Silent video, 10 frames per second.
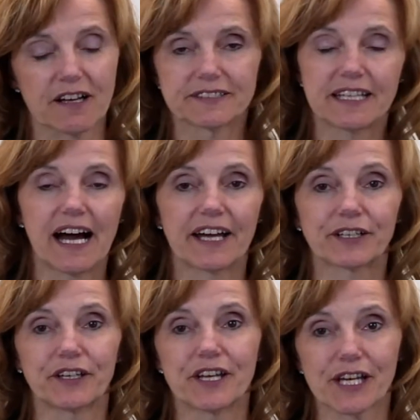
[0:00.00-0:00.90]
not
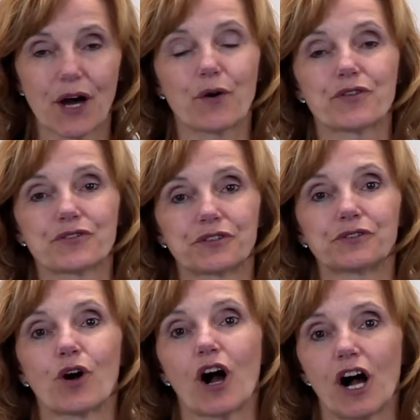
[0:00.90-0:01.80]
going to go
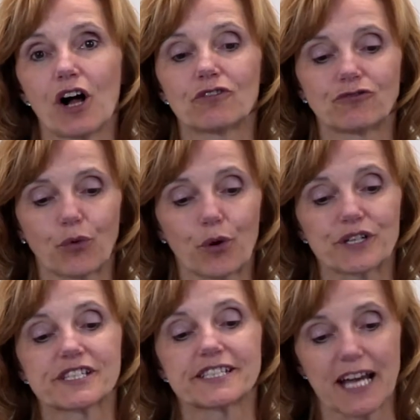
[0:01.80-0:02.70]
through all 4
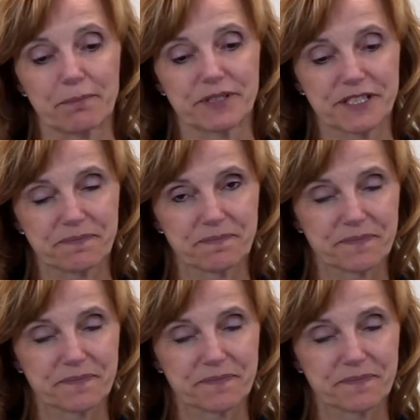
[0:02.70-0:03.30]
steps.